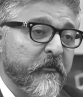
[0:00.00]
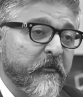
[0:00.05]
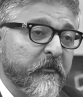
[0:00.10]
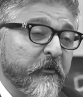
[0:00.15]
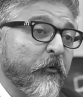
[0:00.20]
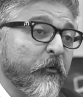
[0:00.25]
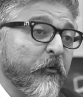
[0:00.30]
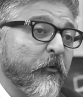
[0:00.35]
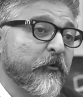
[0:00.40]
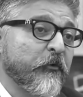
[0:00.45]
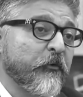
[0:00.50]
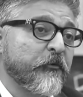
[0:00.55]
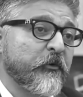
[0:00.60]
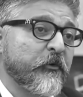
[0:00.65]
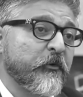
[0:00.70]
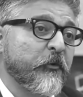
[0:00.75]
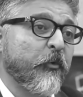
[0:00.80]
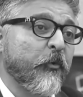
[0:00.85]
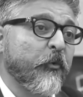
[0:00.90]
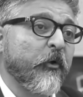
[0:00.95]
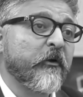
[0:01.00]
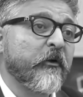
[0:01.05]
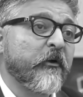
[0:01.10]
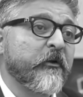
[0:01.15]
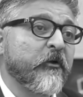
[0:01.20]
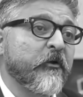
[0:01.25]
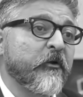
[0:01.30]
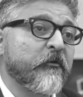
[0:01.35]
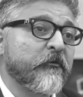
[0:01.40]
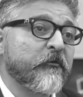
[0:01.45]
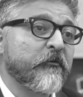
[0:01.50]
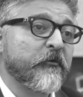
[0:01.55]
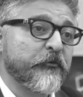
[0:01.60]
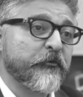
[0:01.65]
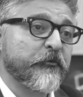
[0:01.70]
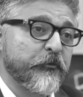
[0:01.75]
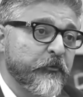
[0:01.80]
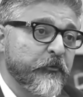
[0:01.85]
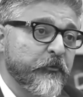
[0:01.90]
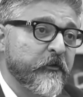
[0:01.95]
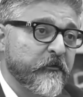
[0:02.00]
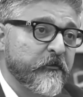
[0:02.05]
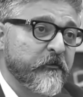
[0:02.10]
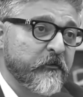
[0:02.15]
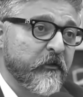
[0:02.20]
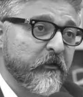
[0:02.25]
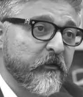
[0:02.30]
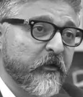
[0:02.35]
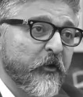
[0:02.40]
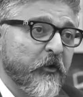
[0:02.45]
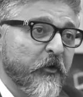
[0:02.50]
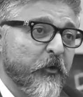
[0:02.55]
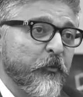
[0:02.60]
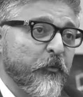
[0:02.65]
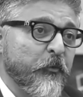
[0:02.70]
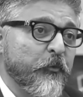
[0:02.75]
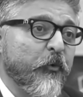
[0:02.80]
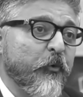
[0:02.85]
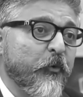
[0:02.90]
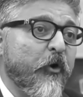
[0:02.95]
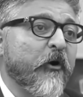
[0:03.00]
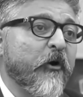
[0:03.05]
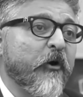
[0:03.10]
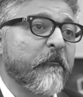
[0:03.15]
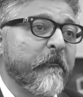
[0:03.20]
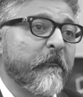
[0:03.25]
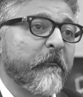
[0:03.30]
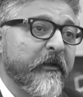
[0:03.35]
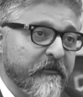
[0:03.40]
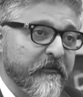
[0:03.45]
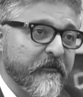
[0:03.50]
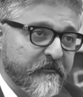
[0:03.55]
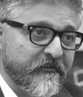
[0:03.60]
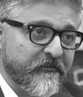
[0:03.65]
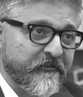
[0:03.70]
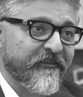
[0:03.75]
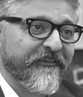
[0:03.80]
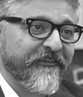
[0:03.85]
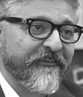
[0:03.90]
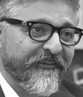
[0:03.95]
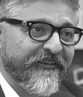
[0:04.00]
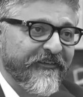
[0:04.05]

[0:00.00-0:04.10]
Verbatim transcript: but also the quality of students who augments